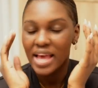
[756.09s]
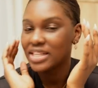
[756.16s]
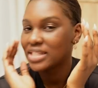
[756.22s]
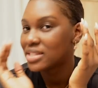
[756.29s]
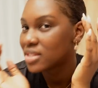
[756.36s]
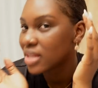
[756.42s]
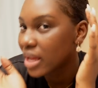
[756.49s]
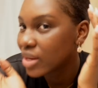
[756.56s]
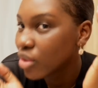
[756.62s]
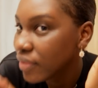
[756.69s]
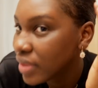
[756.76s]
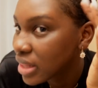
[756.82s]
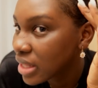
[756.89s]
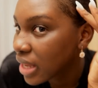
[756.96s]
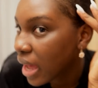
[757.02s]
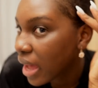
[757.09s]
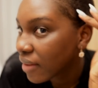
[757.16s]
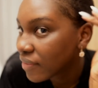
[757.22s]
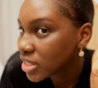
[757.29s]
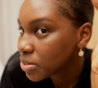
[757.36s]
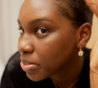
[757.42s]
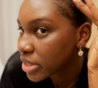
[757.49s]
it's i don't even think i
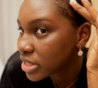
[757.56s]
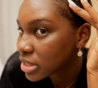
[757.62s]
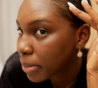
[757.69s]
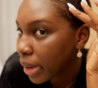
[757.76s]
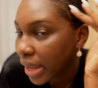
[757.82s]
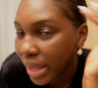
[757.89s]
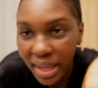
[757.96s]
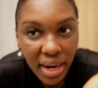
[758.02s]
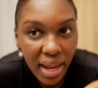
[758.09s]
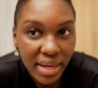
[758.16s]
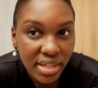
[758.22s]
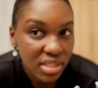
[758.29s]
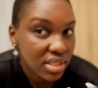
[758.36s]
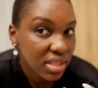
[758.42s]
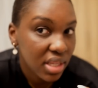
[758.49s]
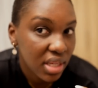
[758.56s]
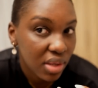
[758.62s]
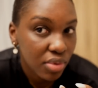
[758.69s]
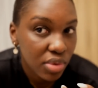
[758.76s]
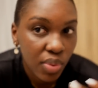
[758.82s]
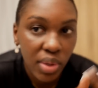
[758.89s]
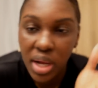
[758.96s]
have a space in my head i just think it
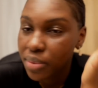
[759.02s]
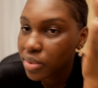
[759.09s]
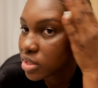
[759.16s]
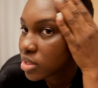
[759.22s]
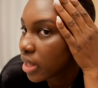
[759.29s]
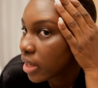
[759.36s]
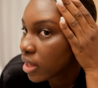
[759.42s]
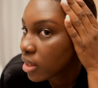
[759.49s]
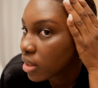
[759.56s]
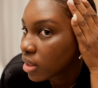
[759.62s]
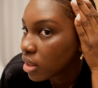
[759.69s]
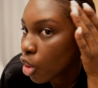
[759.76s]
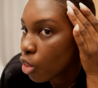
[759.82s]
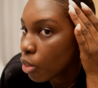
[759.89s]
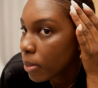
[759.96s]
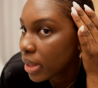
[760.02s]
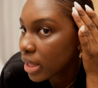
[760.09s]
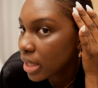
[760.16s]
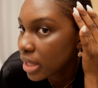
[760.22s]
was when i was like combing